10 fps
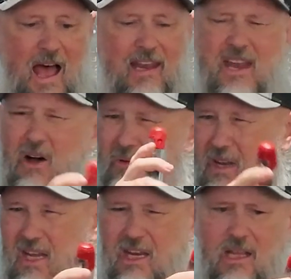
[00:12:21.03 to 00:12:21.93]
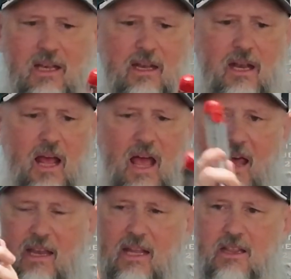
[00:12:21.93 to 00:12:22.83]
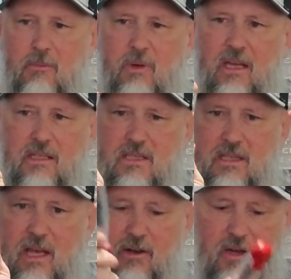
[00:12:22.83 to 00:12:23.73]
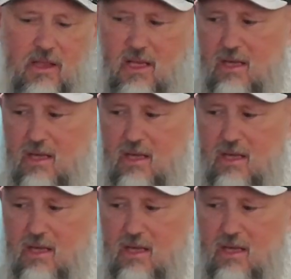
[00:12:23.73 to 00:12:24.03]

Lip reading: I don't need it. I need the bits that are in